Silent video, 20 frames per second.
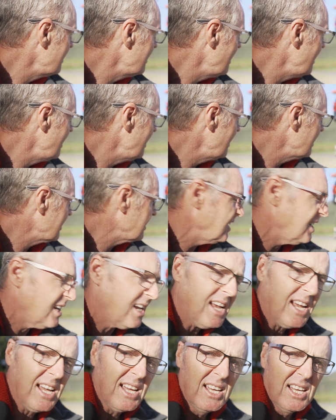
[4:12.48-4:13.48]
uh,
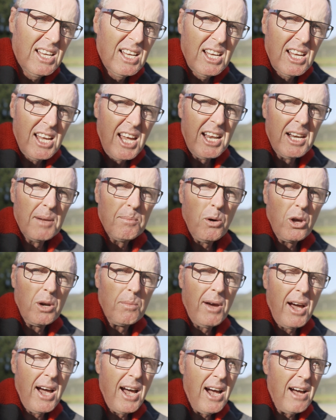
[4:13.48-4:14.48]
clear and the
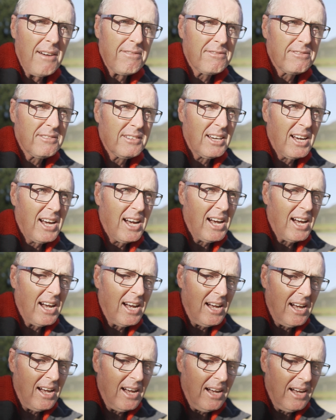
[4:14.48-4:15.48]
bottom half
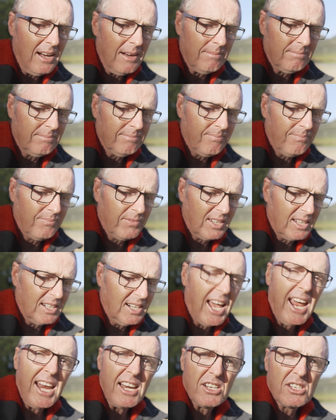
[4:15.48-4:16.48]
uh,
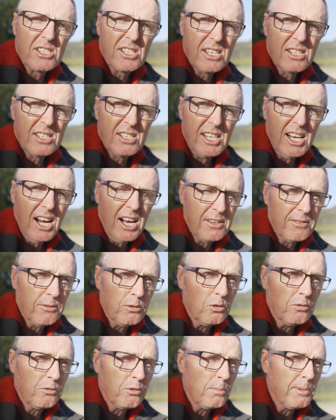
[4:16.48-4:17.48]
lens you know
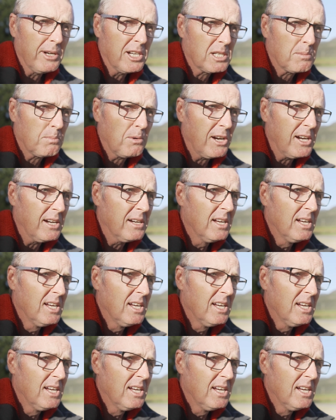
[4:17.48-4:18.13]
for, for a bit of spread